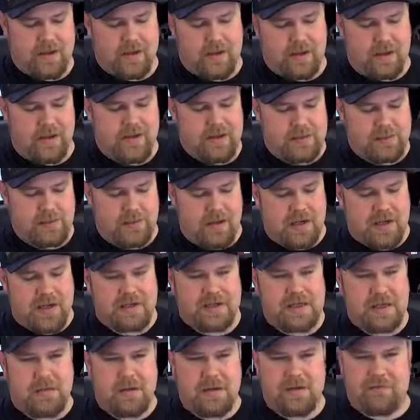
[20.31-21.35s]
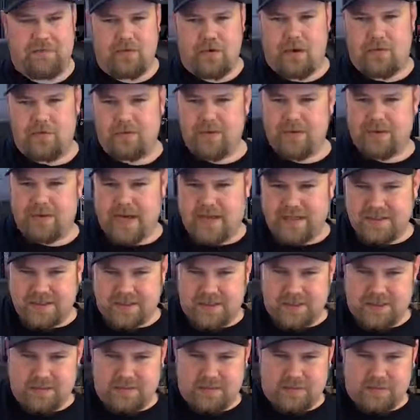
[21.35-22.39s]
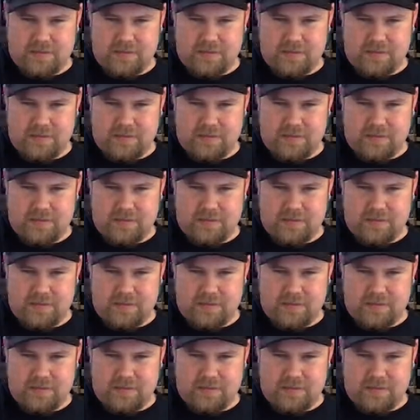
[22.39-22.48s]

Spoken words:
This one is coming from, you guessed it,